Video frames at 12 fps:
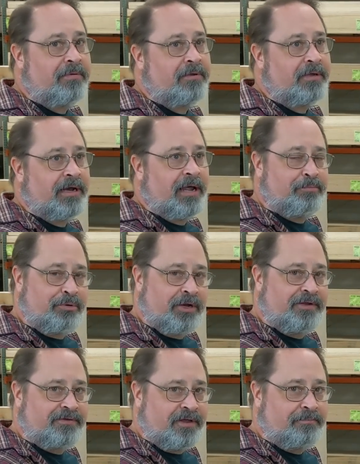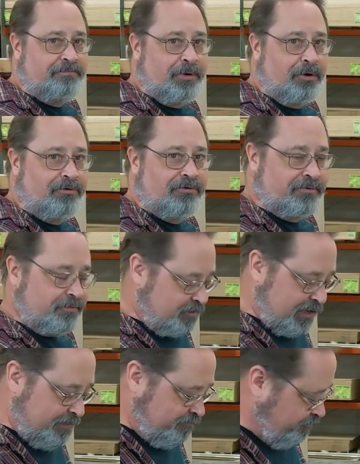and I put a sunburst
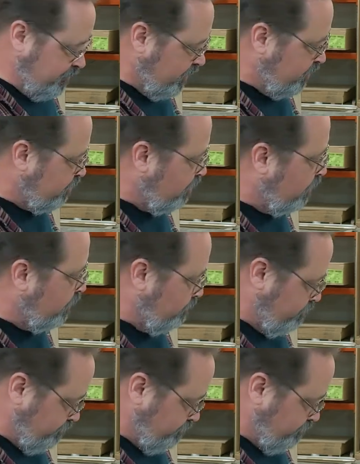type finish on it.